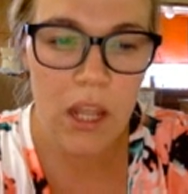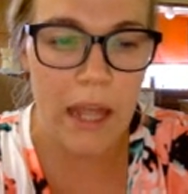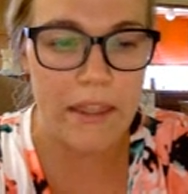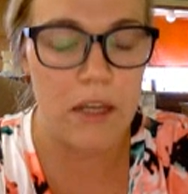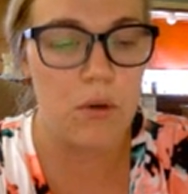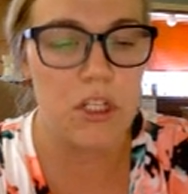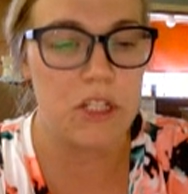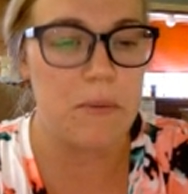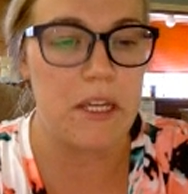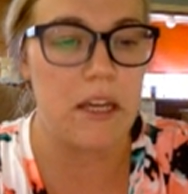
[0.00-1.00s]
I think it would
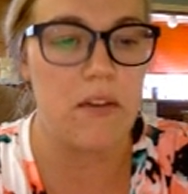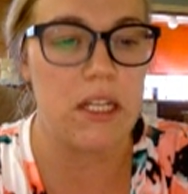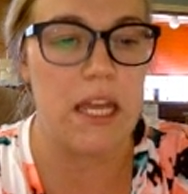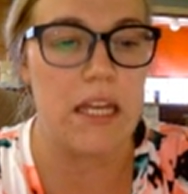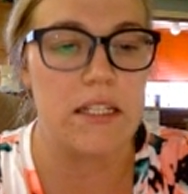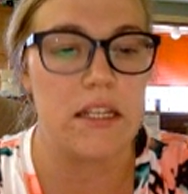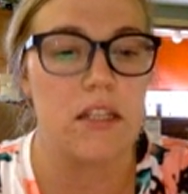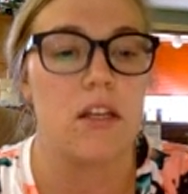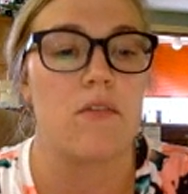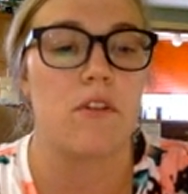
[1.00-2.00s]
just be given
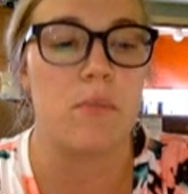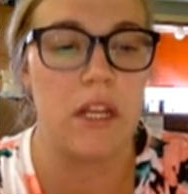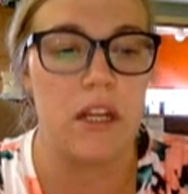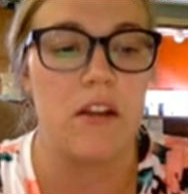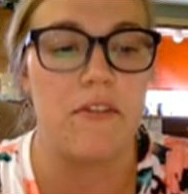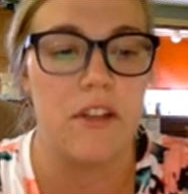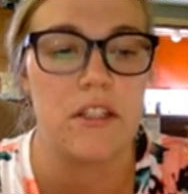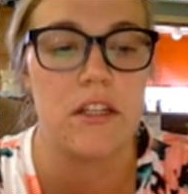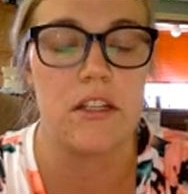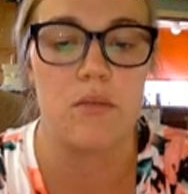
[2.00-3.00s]
cases of repeated
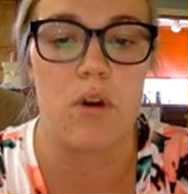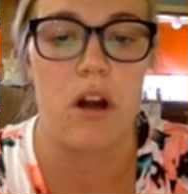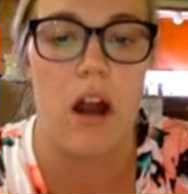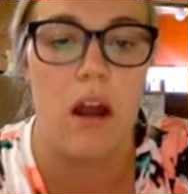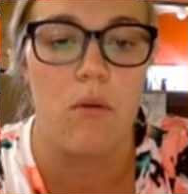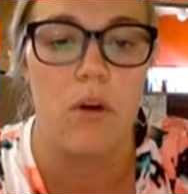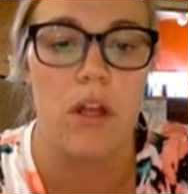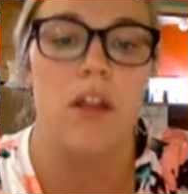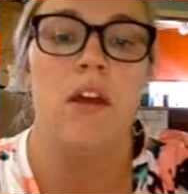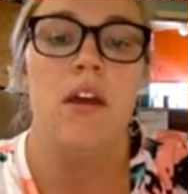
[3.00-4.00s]
offenses where I would